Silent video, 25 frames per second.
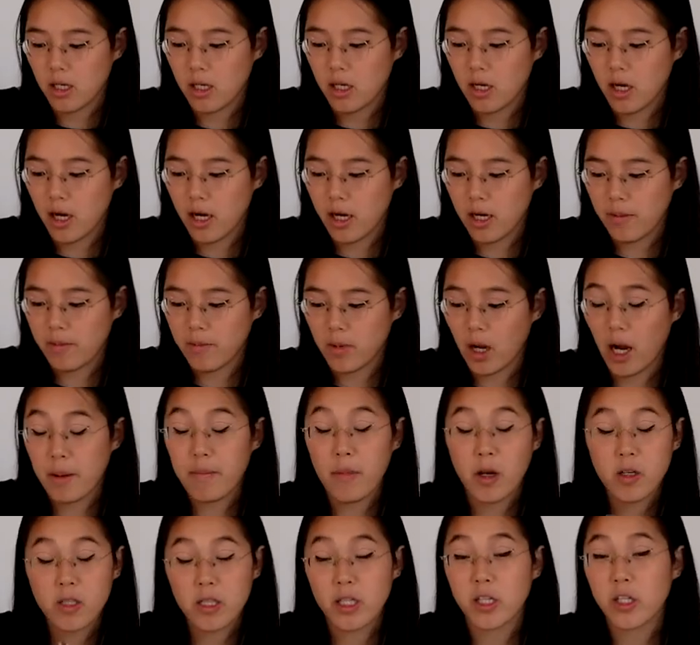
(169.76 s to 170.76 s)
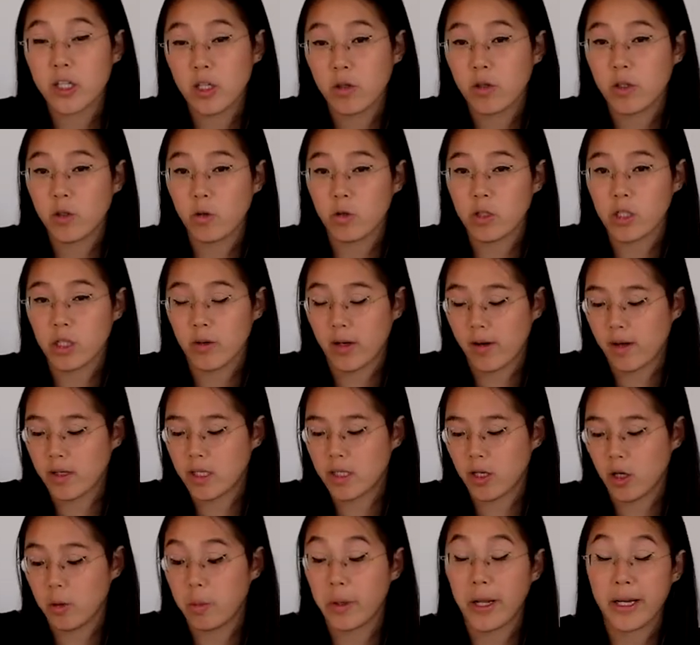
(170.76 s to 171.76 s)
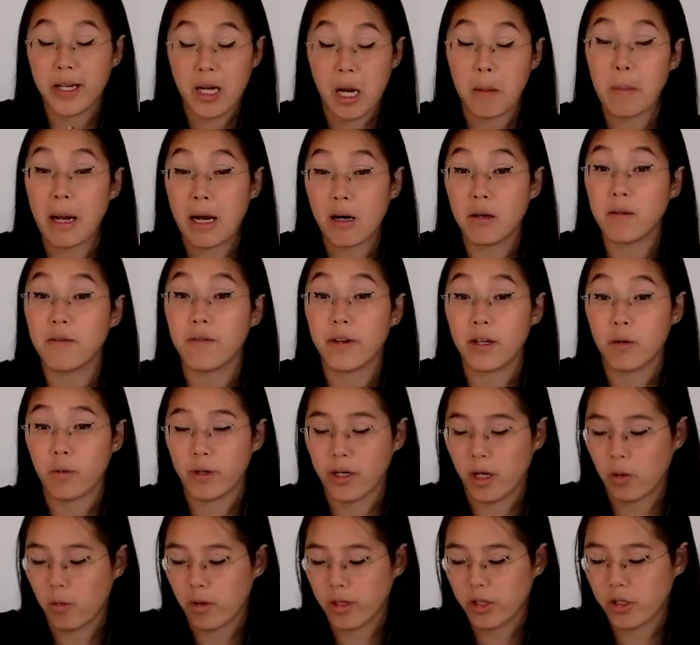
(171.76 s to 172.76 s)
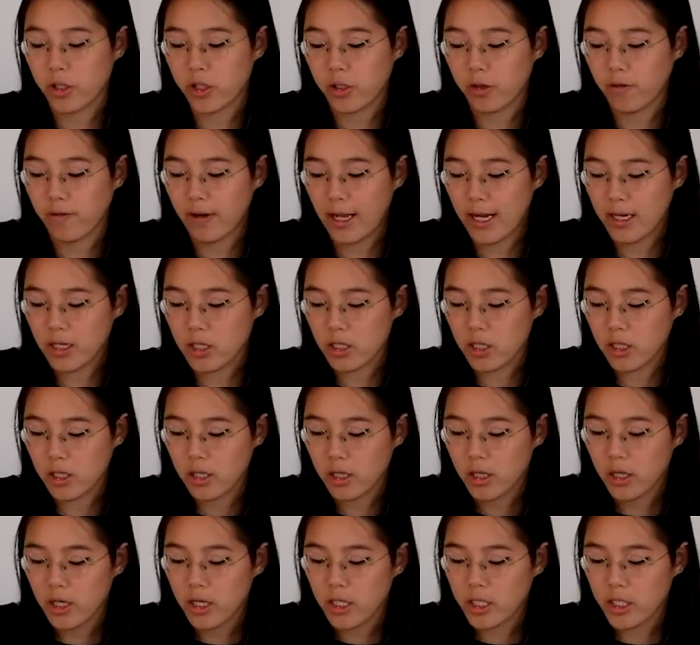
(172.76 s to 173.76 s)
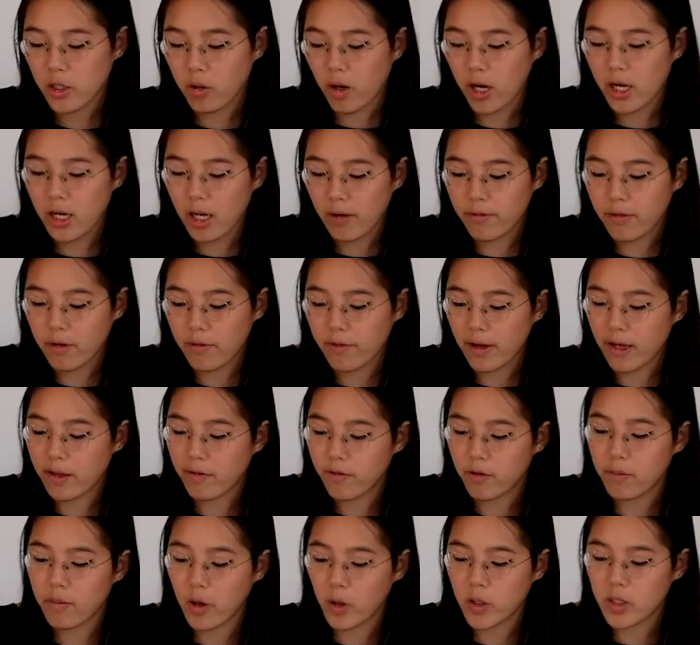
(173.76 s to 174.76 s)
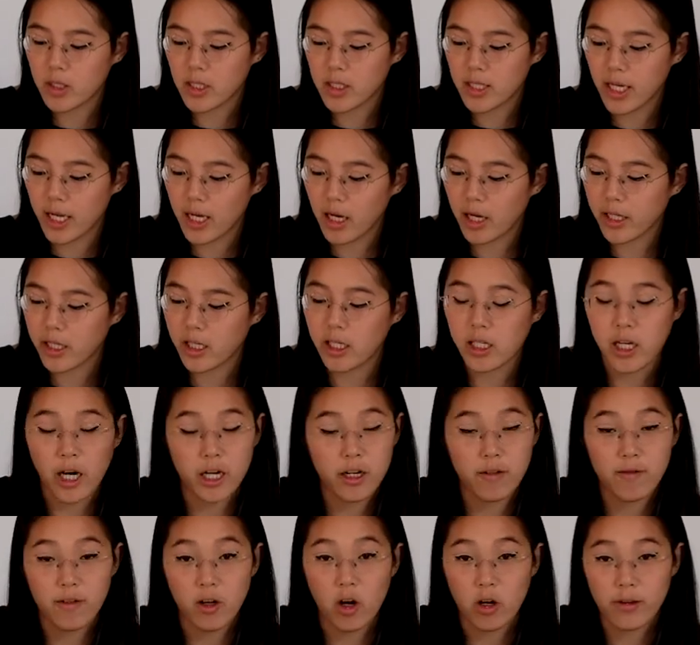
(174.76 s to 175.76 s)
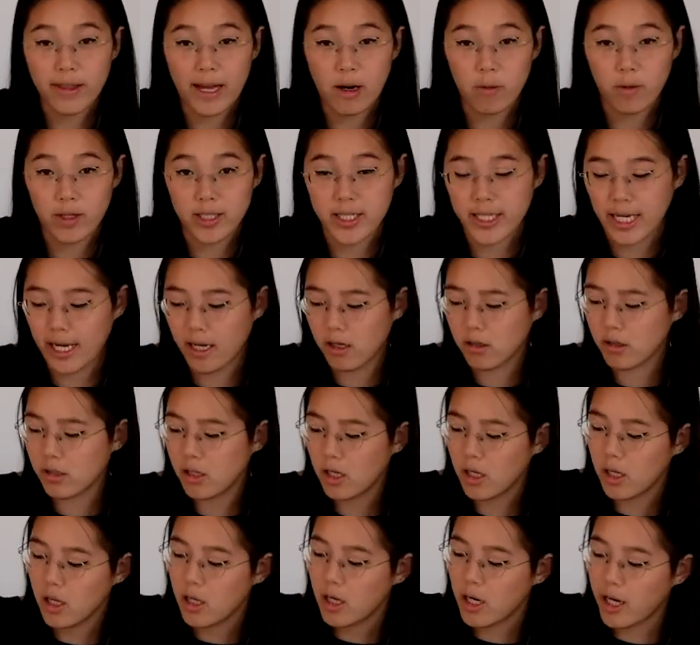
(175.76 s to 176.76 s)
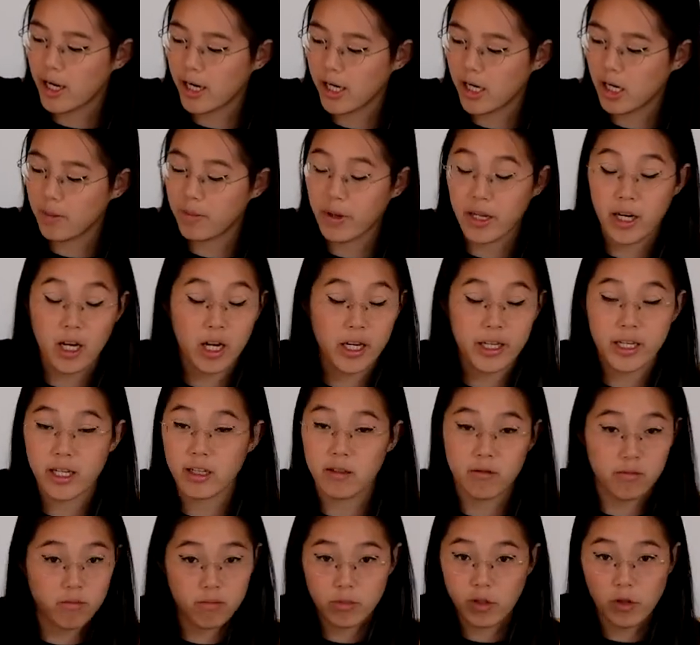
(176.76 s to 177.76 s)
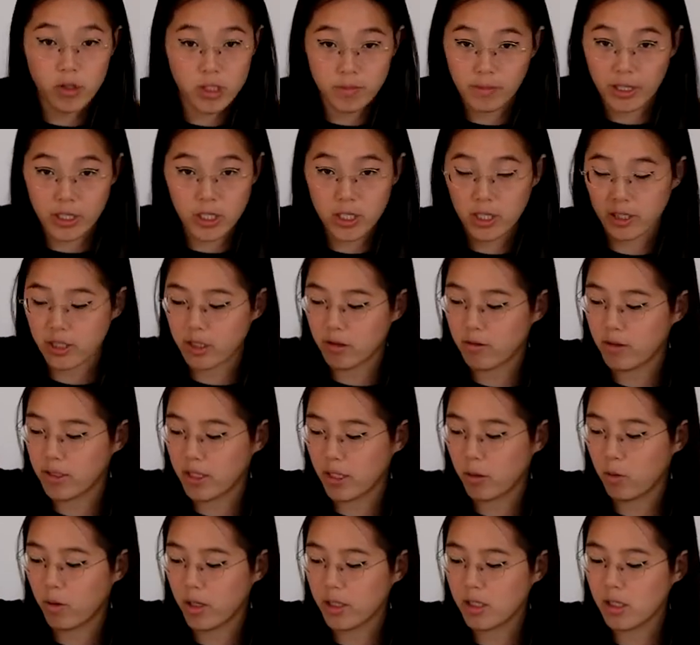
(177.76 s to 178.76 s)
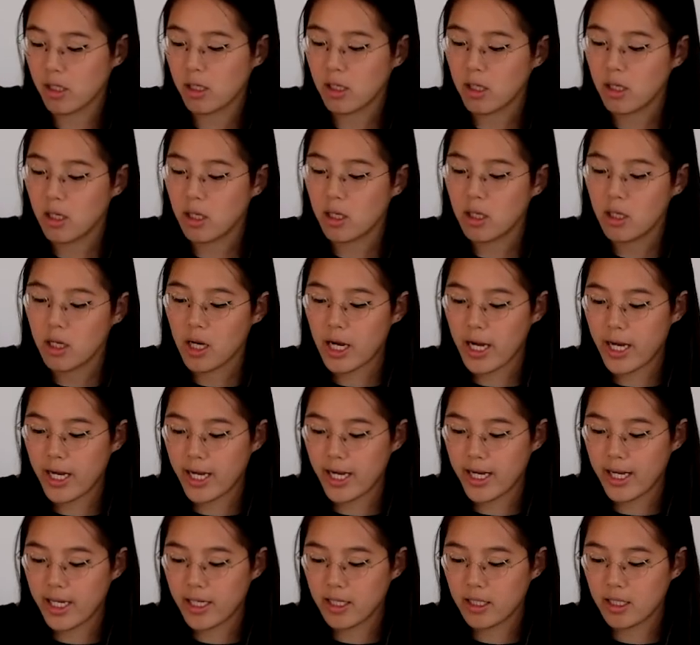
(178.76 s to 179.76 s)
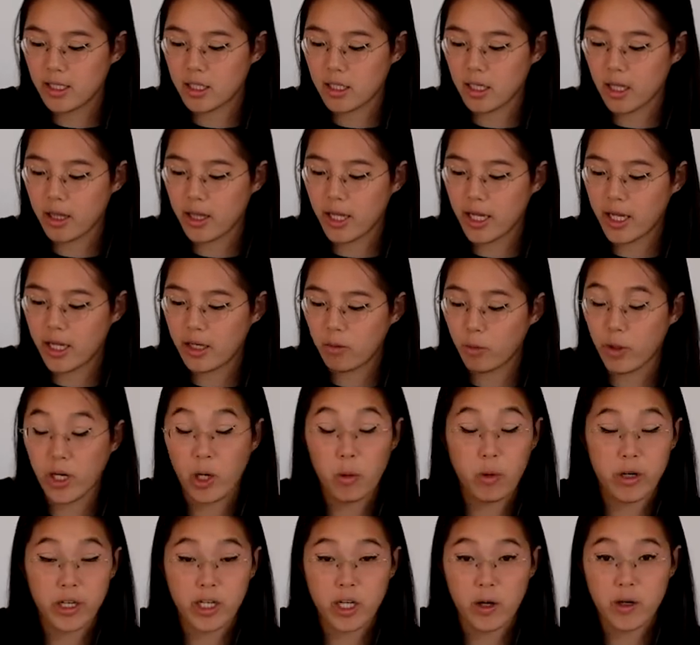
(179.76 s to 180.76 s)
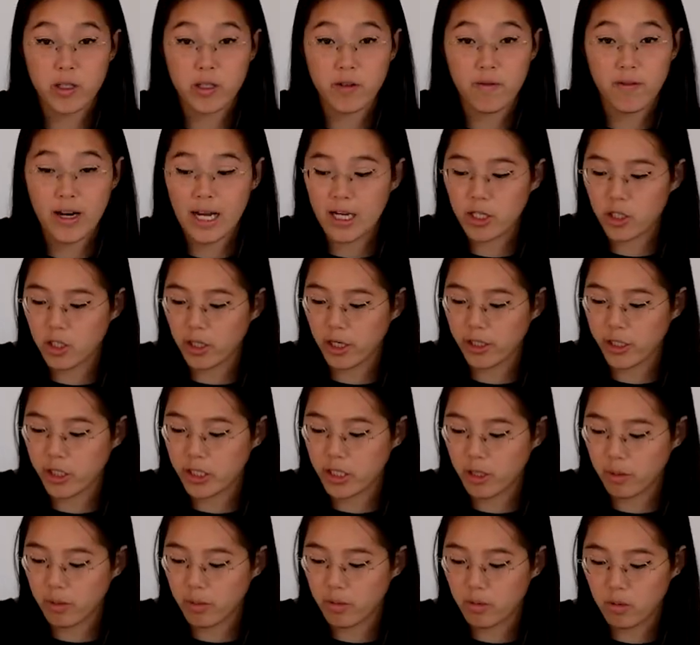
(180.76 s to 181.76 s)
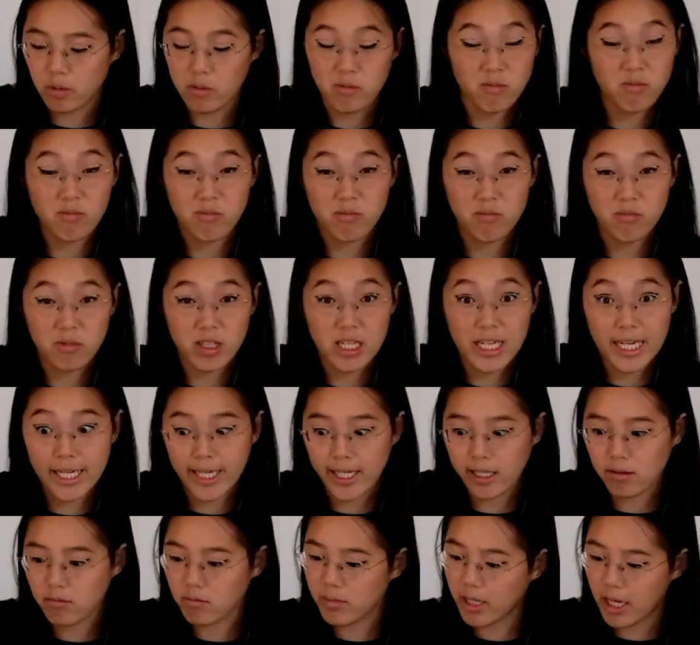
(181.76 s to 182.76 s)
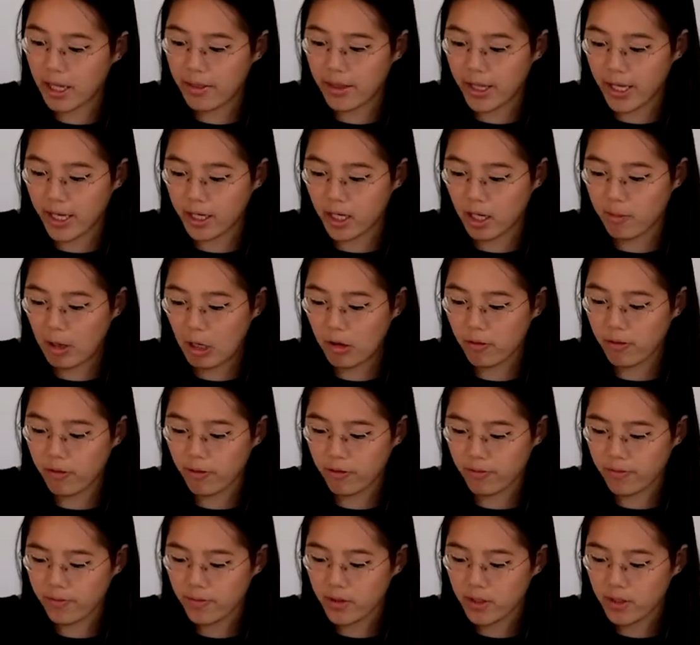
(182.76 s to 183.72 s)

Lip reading: I mostly shoot in auto ISO, but I come out of it when I want to shoot flash. So I love the fact that for most of the day I can kind of lock that one down, and I can use my shutter as I want. And then when I want to go into flash, I just click it, and then I'm off,